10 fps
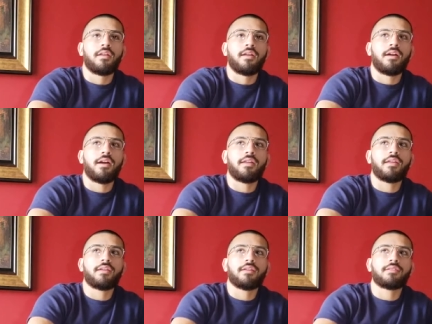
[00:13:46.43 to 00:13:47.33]
I
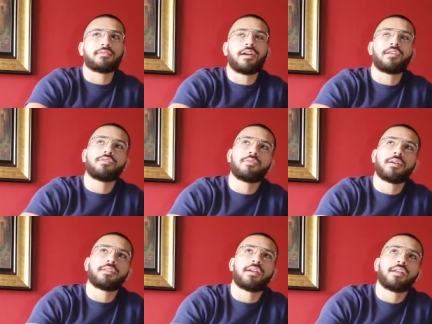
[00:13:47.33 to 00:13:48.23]
it is I don't know
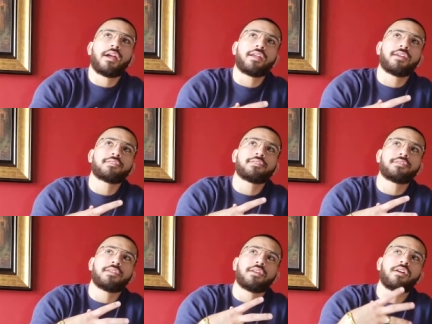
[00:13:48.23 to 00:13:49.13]
man I, I guess
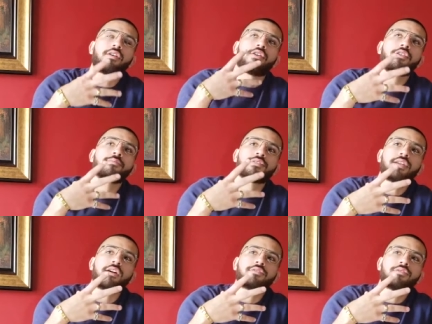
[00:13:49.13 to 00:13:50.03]
it, it all comes
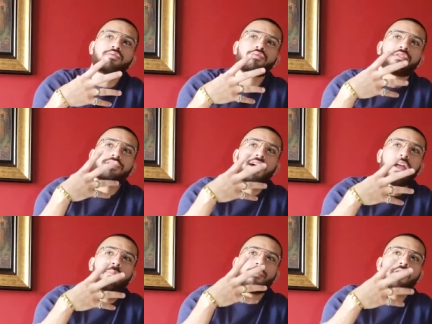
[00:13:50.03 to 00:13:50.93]
down to the
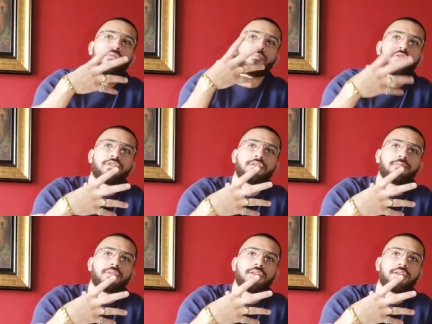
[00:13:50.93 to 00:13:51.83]
type of person
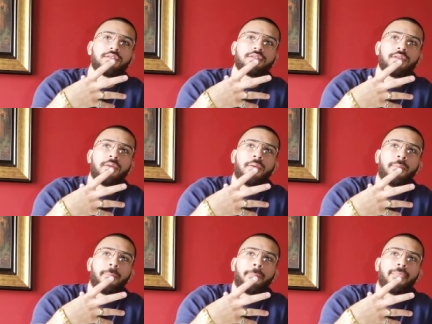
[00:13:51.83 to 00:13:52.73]
because
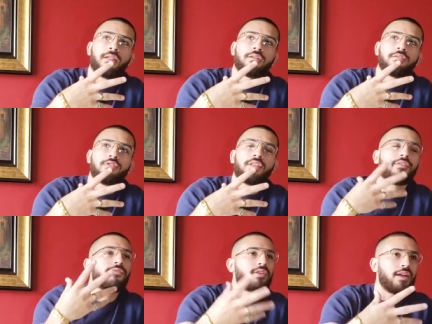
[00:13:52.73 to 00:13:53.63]
you know like
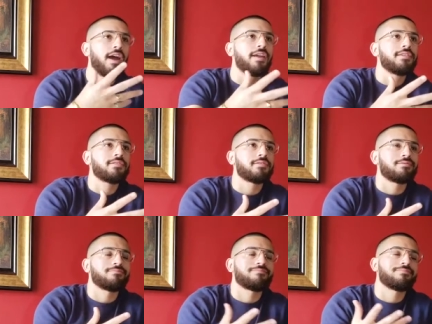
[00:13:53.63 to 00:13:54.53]
for guys
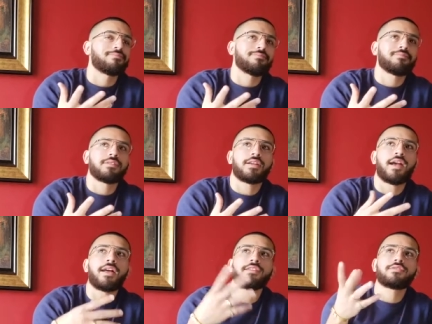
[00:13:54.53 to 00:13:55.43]

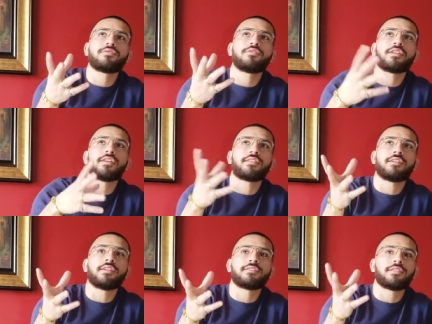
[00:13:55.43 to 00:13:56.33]
guys don't look at
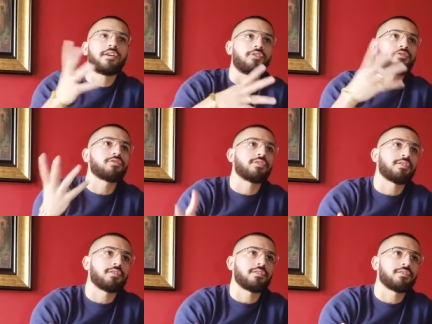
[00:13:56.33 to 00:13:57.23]
things how girls look
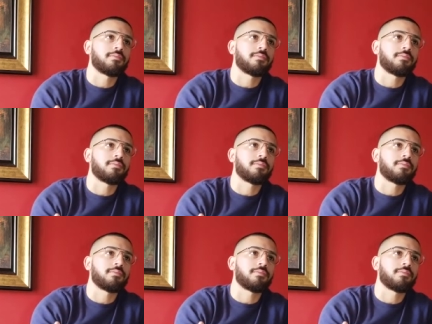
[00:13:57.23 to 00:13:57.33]
at things sure.